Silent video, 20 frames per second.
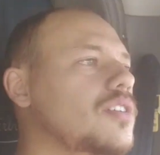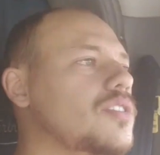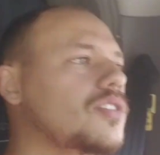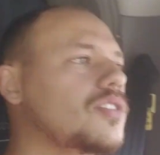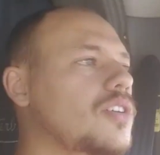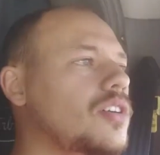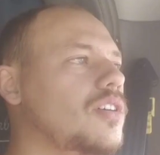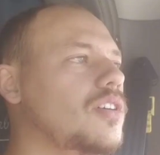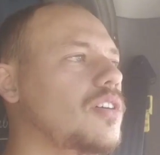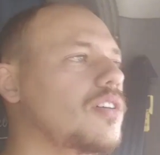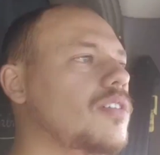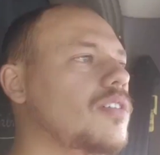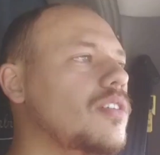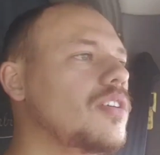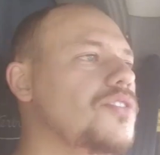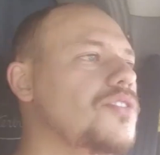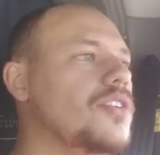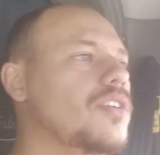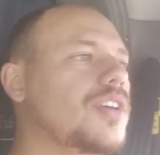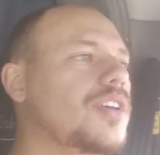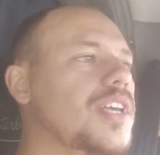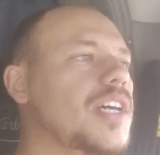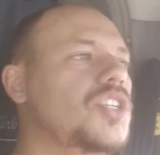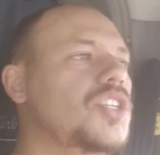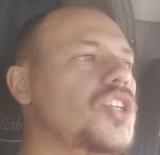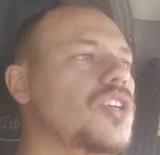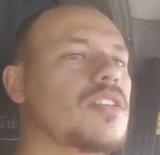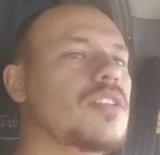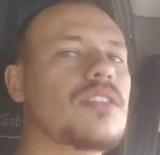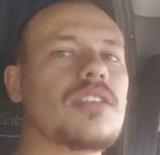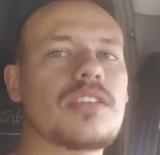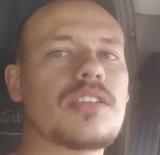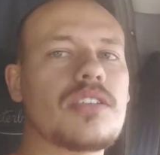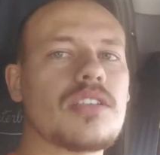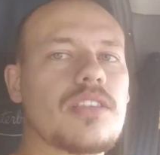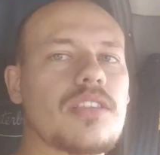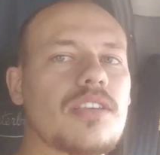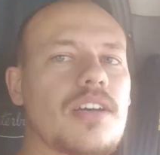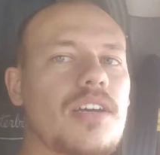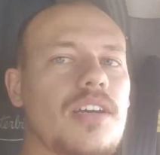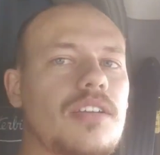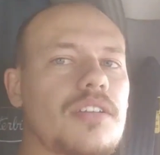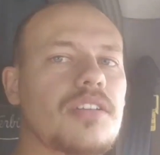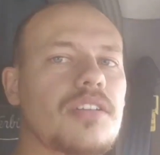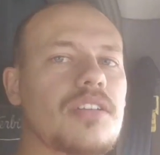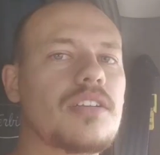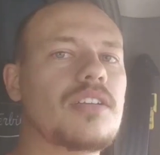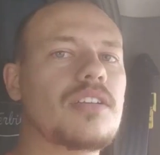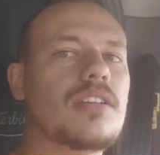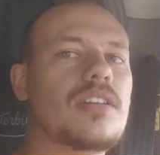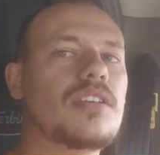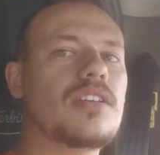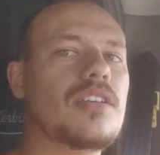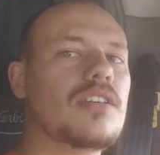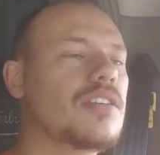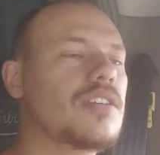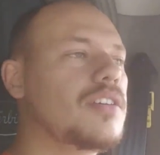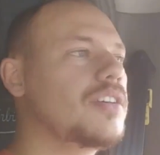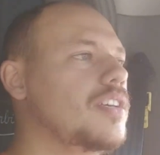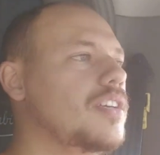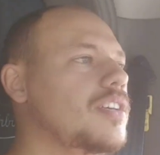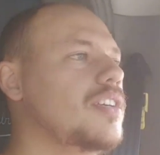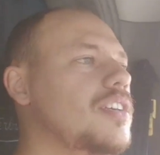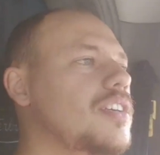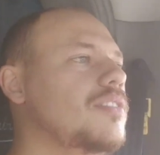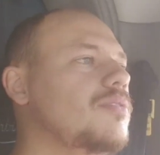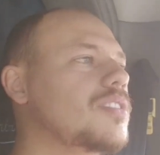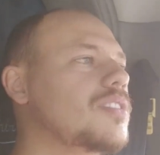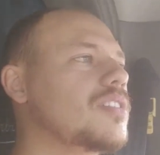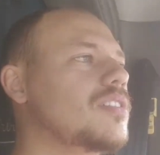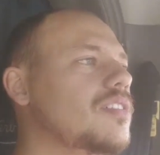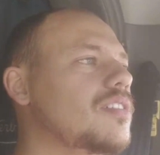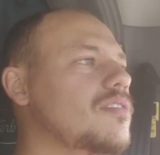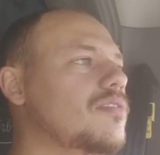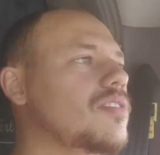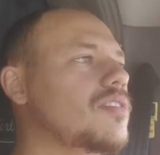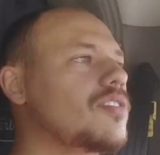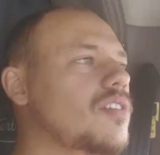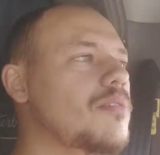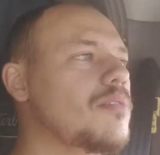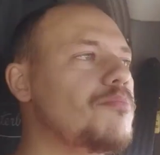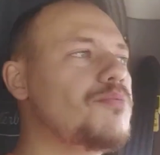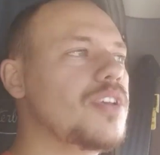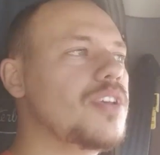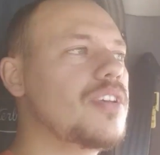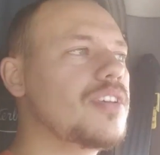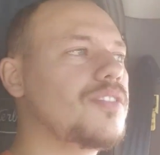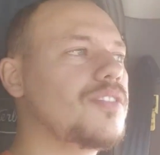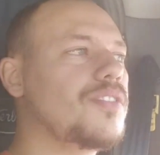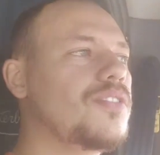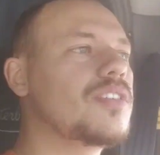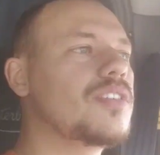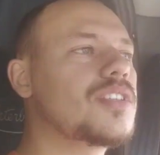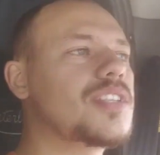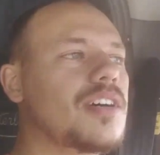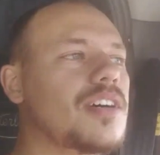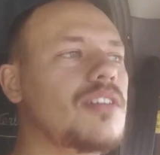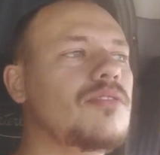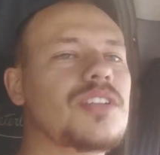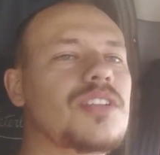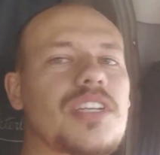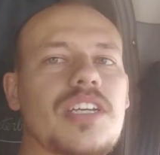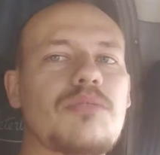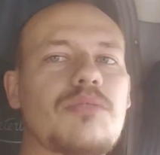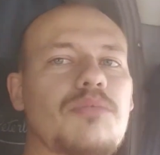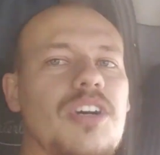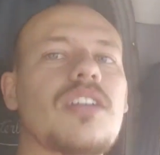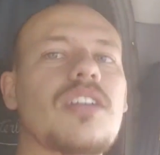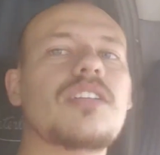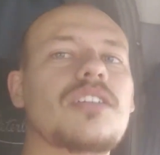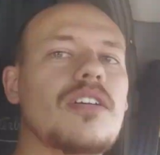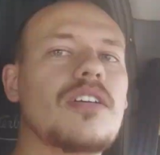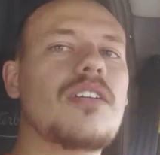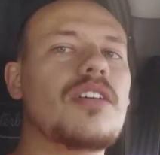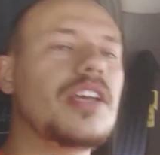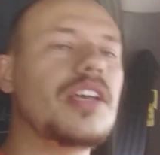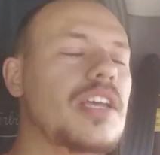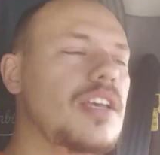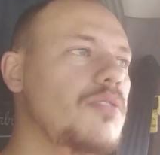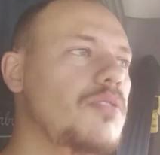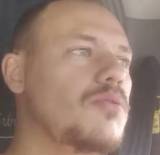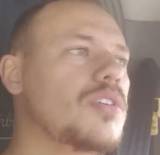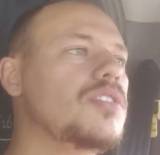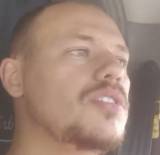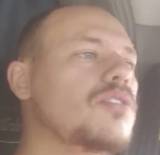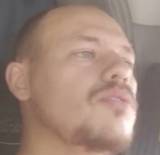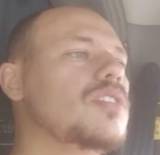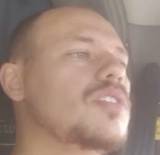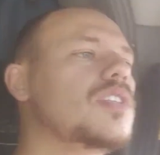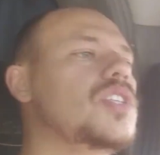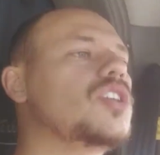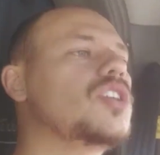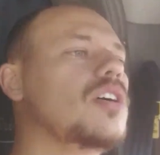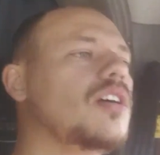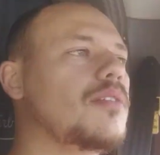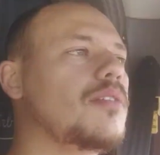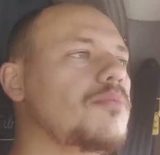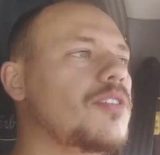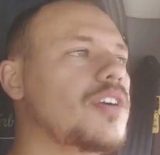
So they'll catch you on things like that. And he was a little grumpy sounding, but he was doing his job,